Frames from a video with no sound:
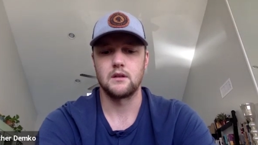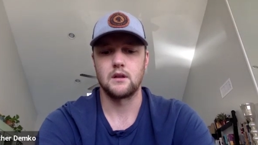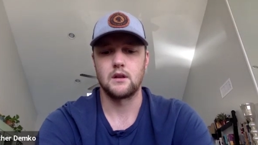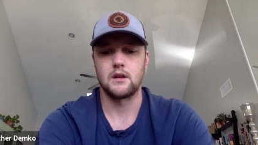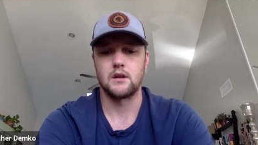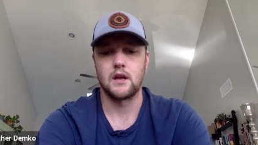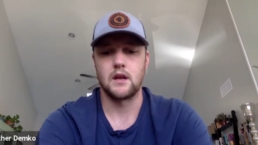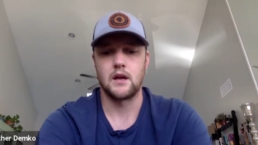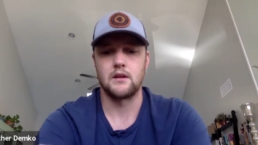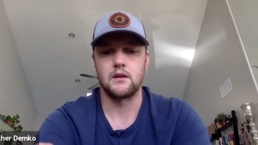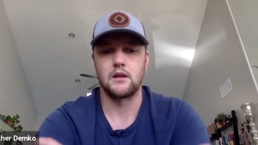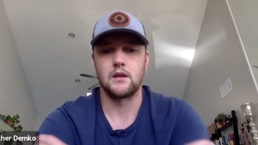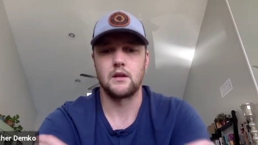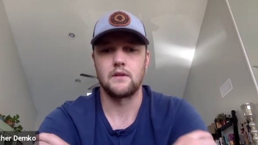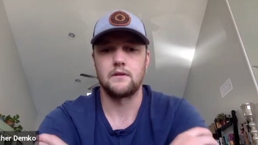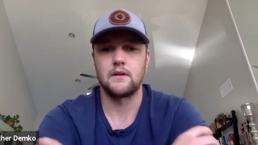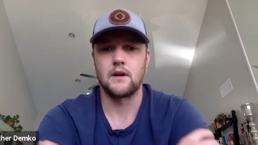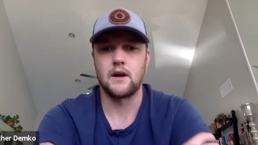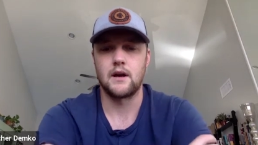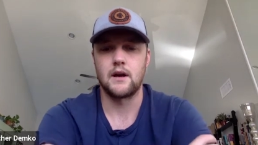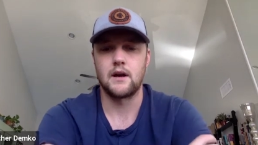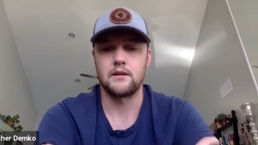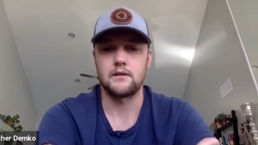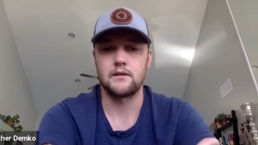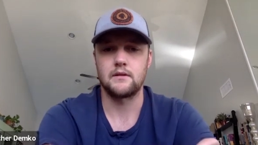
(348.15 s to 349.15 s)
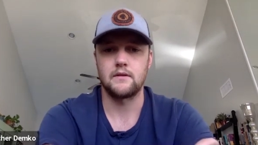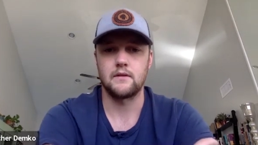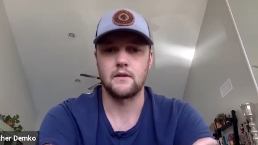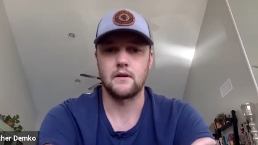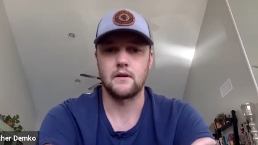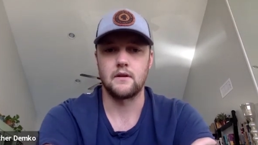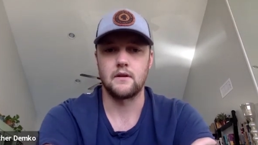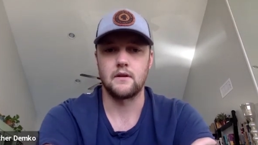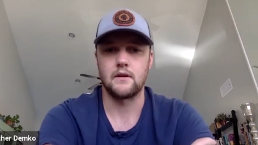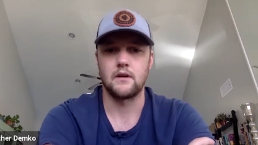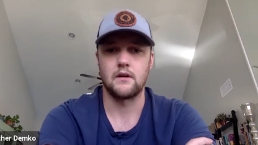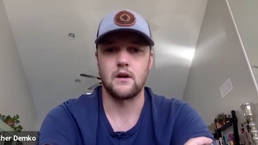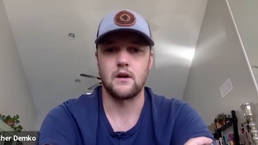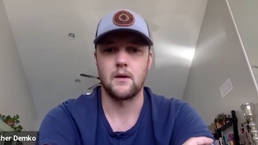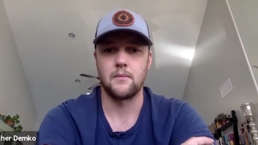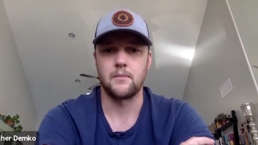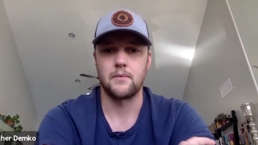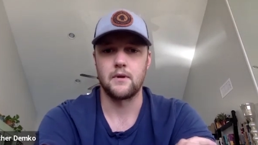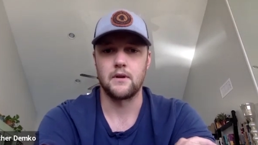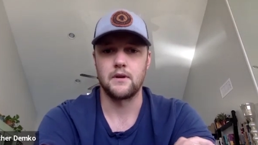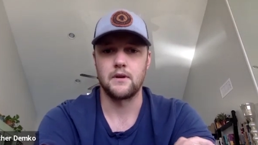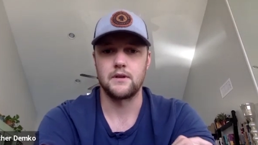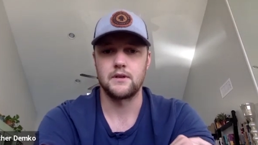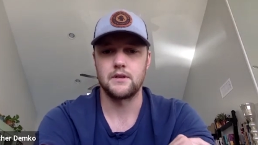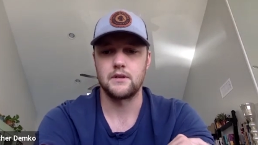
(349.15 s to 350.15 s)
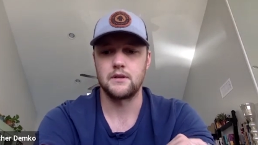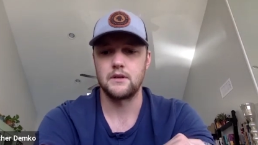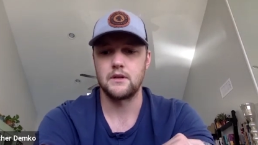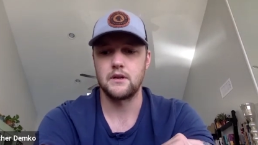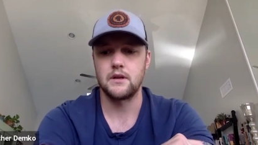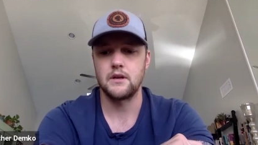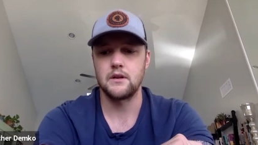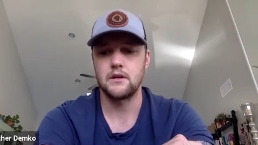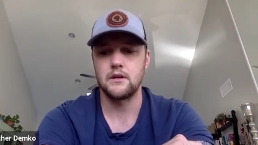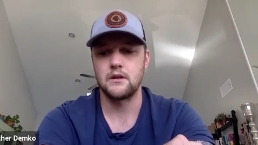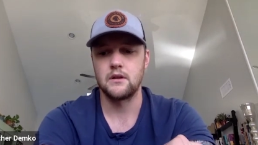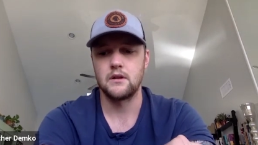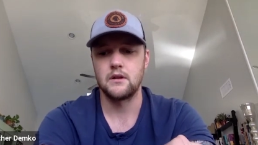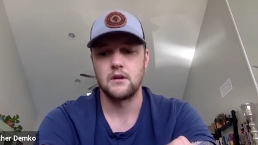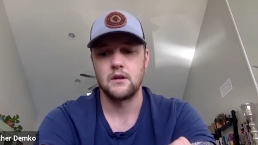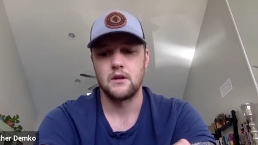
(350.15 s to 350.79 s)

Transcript: and, had to get that uh, operation done.